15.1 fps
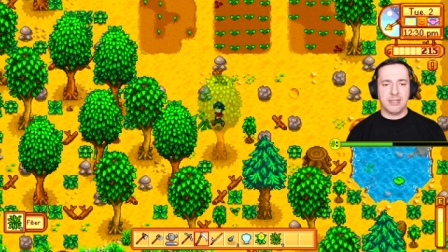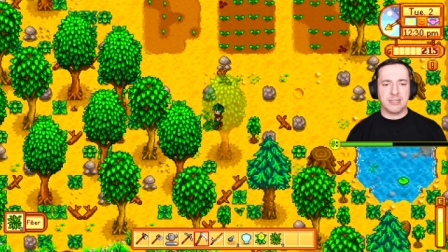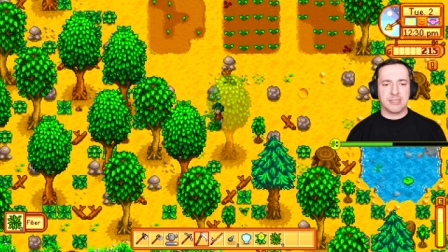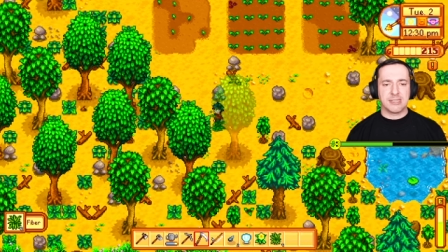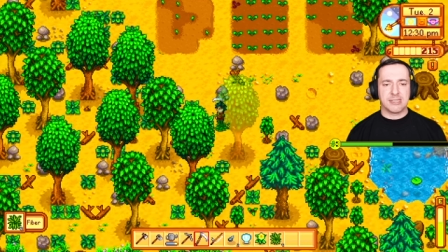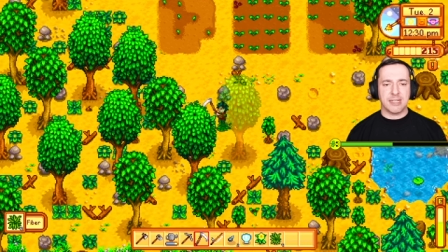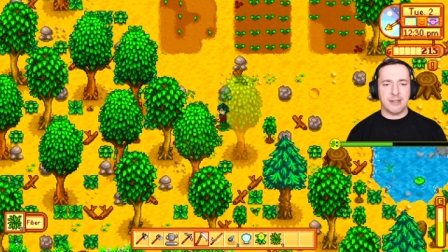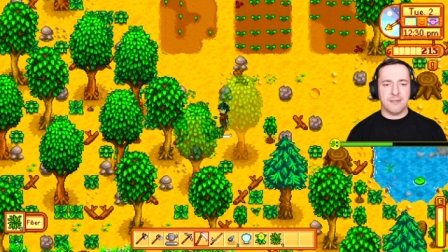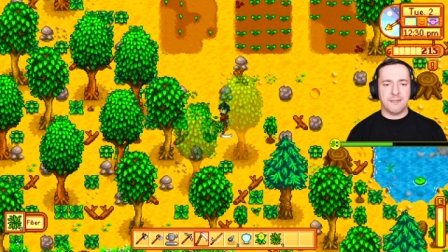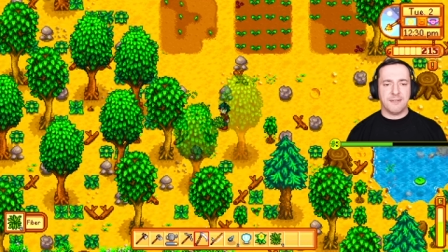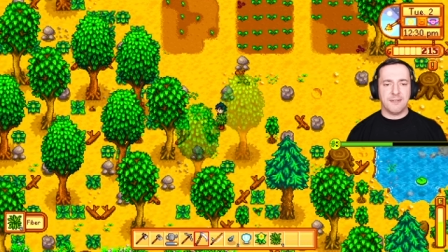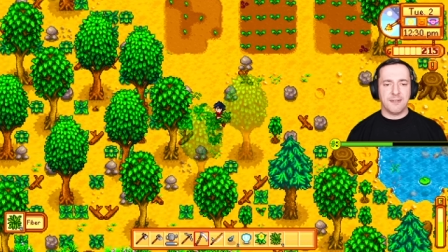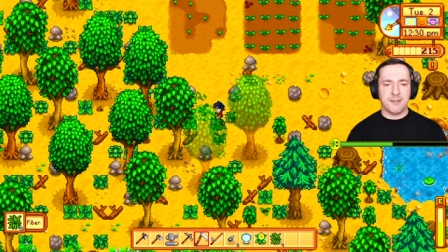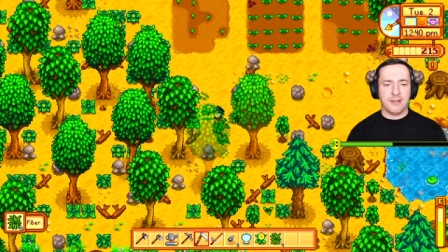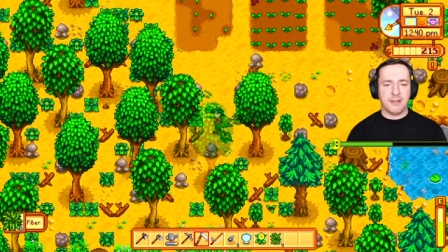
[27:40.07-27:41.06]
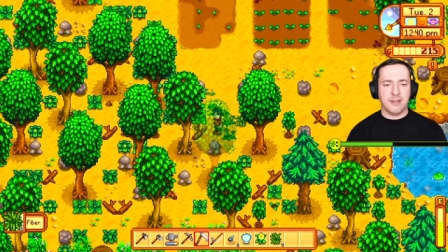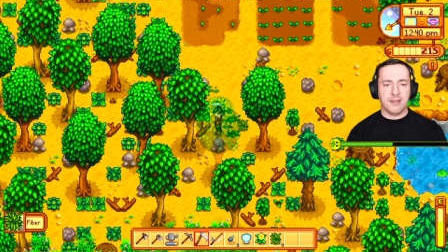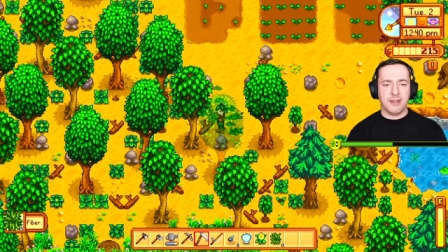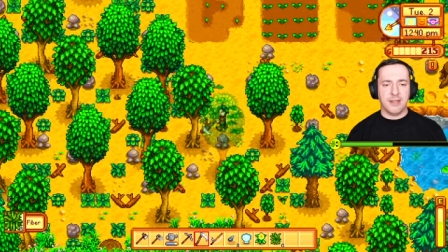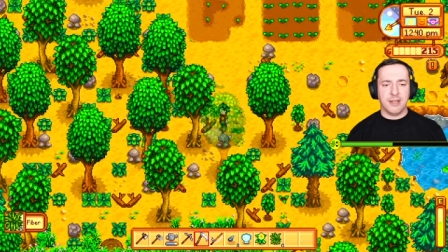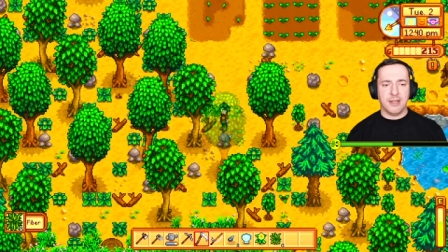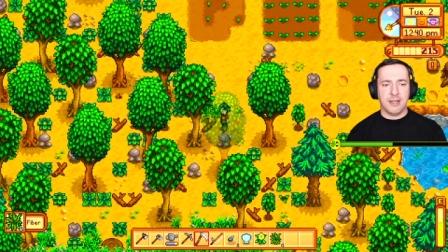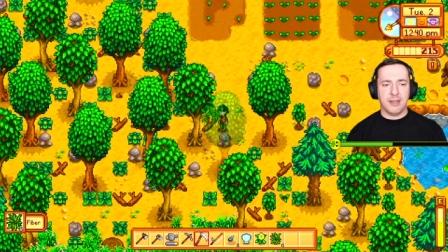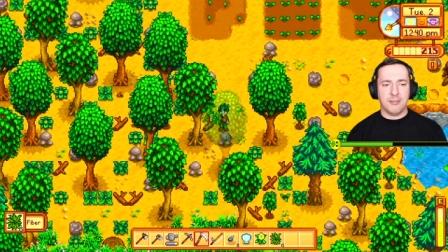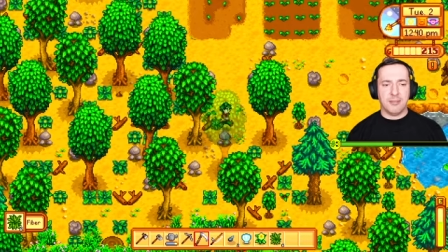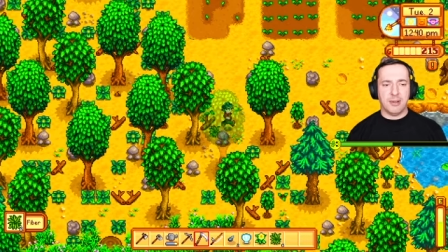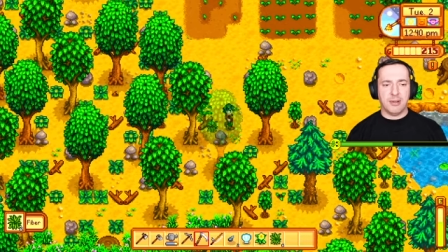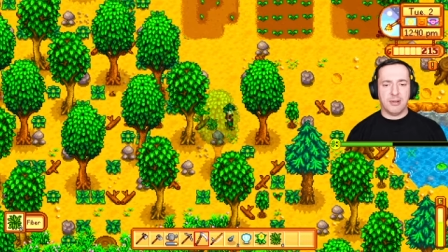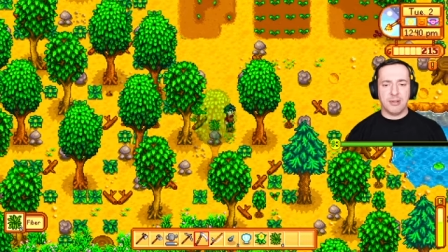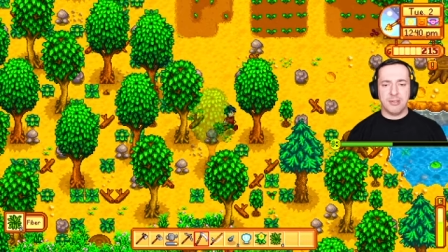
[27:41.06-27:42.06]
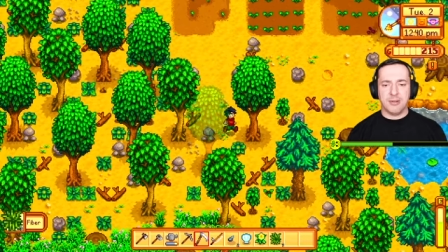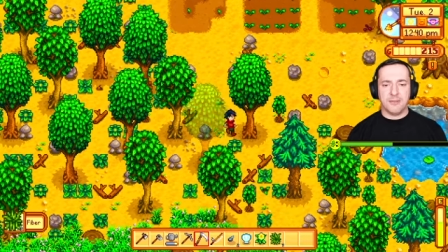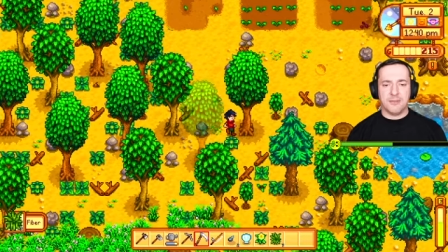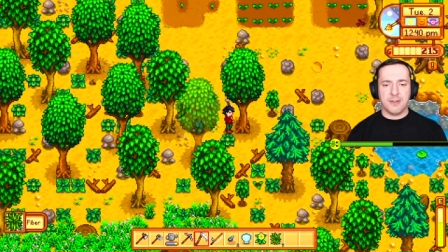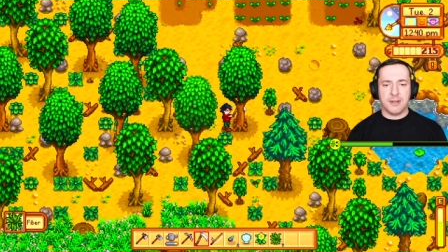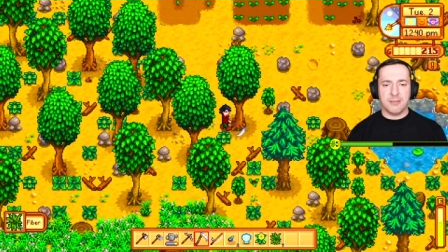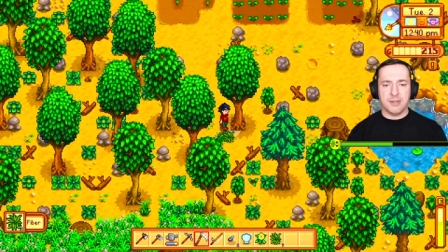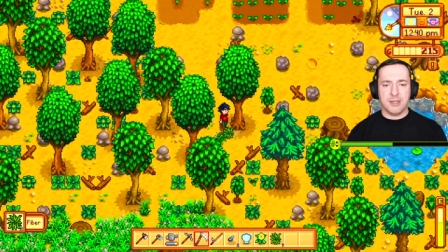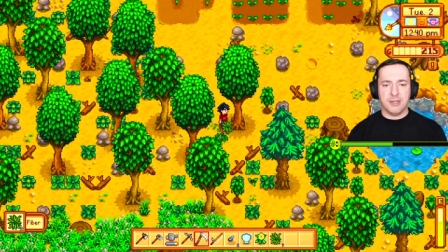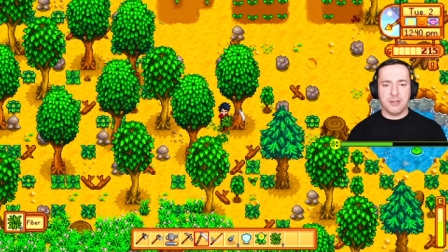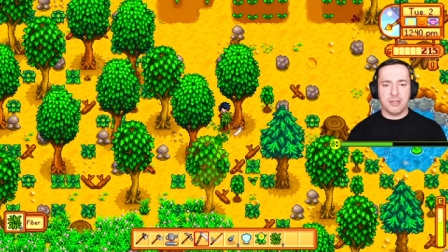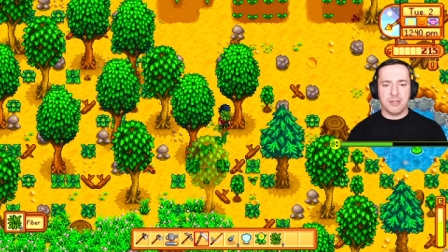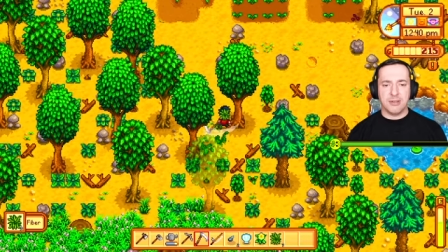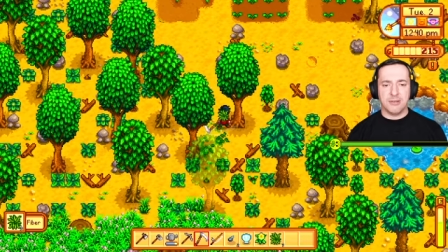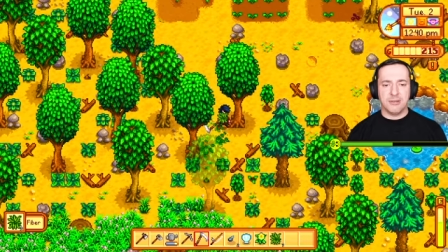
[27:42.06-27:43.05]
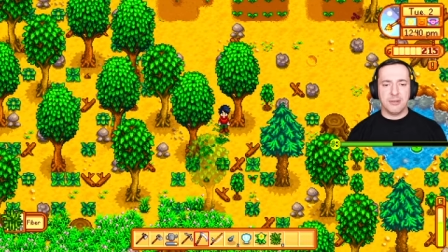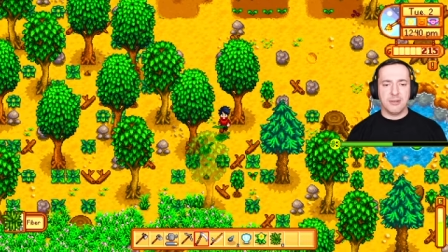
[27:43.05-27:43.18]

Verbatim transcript: stuff um, on your farm that you can